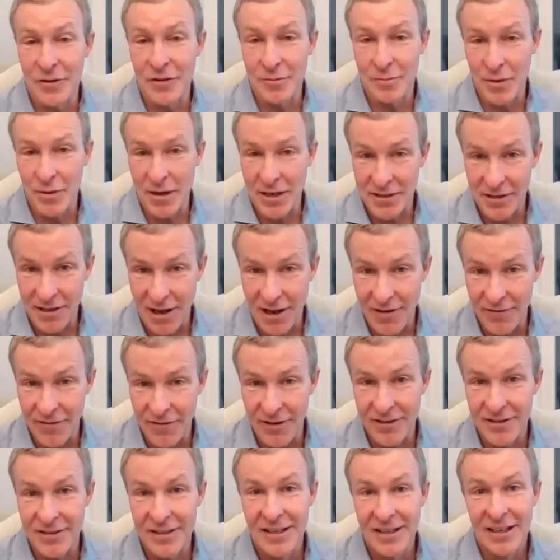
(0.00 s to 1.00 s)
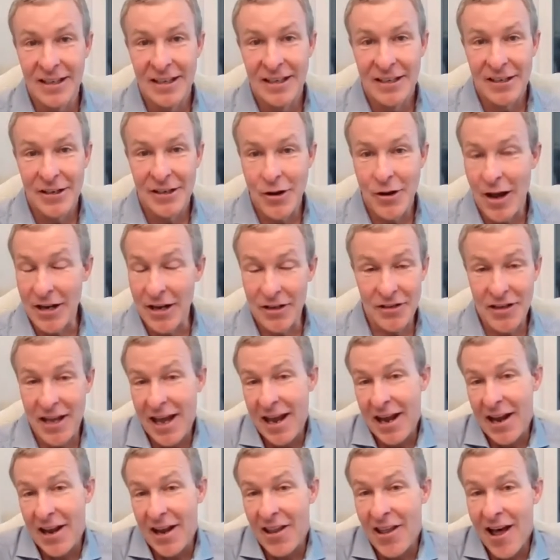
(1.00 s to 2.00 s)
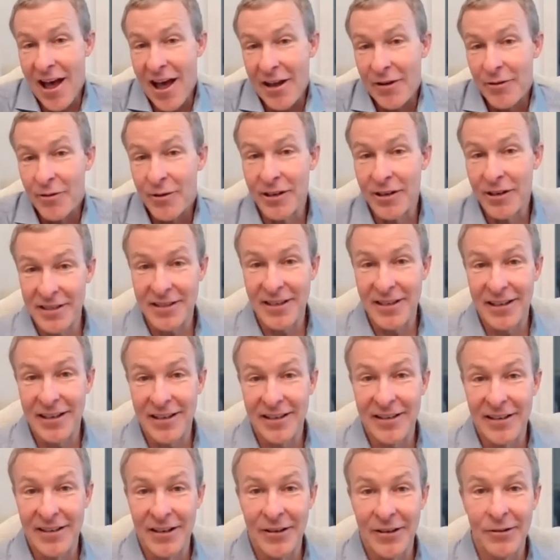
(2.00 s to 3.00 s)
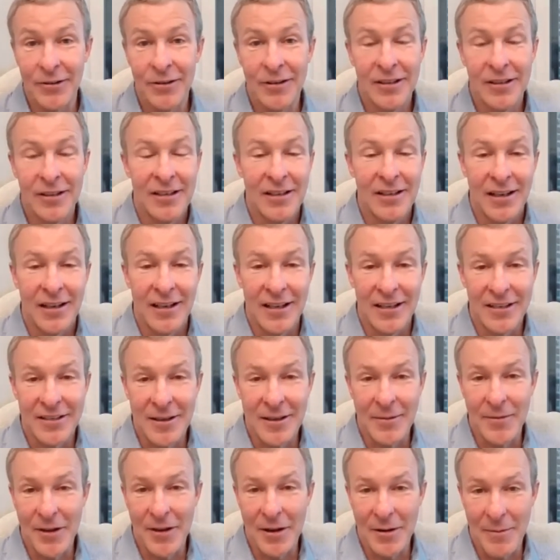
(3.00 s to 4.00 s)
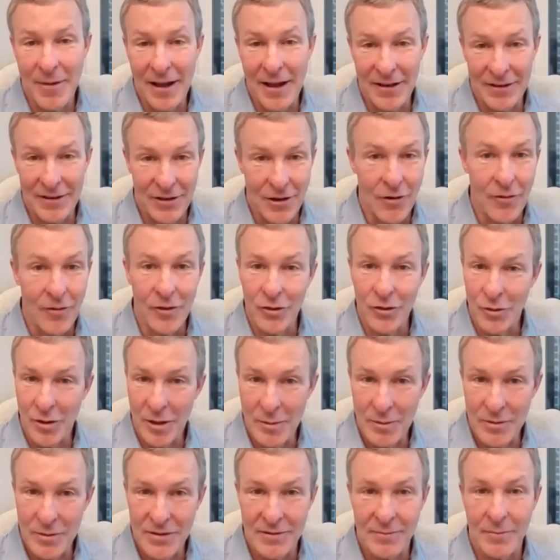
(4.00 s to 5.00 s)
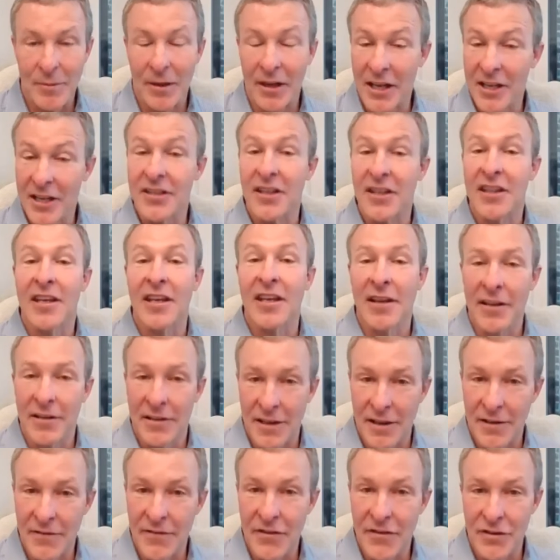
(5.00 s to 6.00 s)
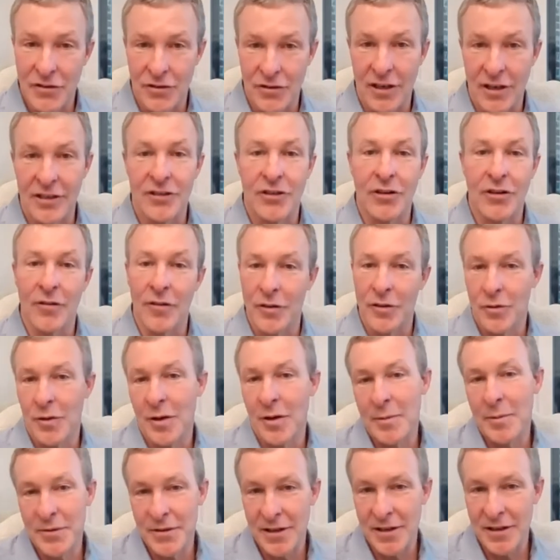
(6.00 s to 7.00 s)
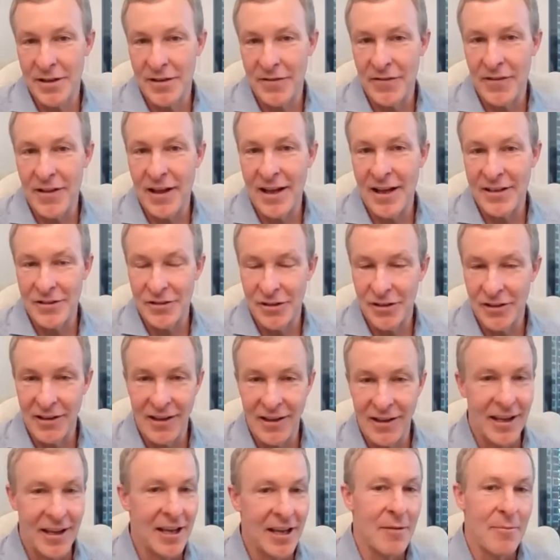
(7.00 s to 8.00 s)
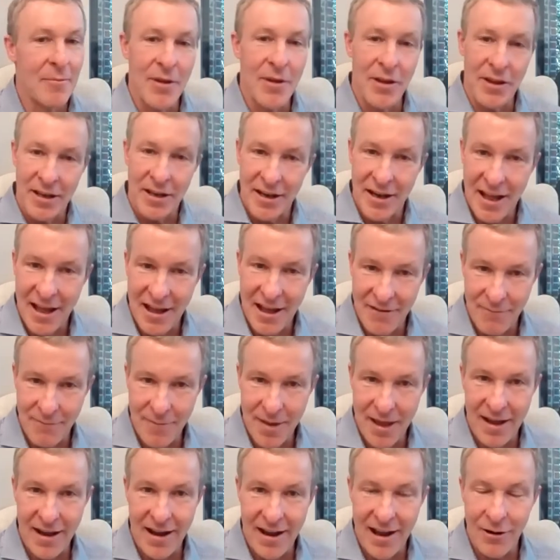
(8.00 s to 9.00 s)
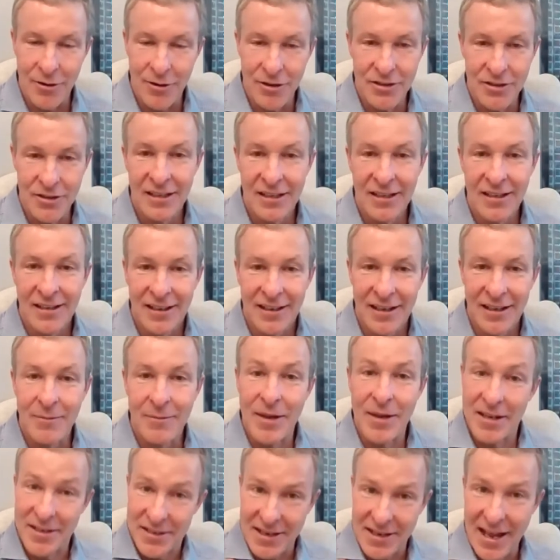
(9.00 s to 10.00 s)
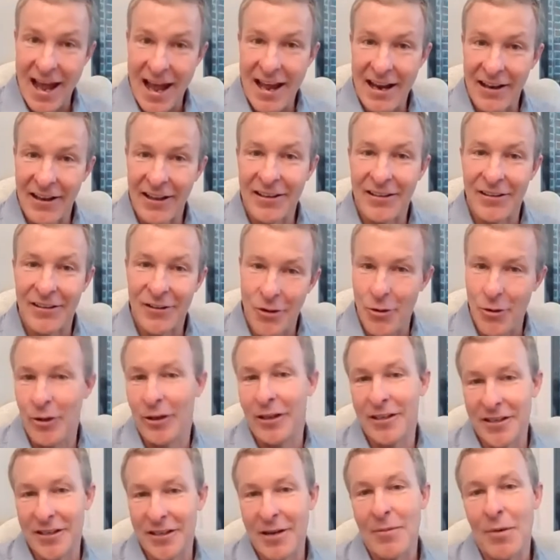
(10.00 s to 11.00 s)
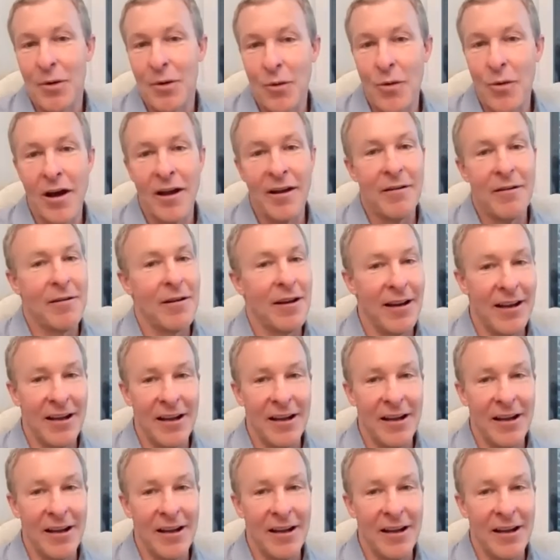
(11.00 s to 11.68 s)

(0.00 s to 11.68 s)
first press conference, you know, actually had a line where he said, you know, something about over 20%, because of the infrastructure, over 20% of the flights are delayed, 1.5 million man hours. And sadly, Newark is #1,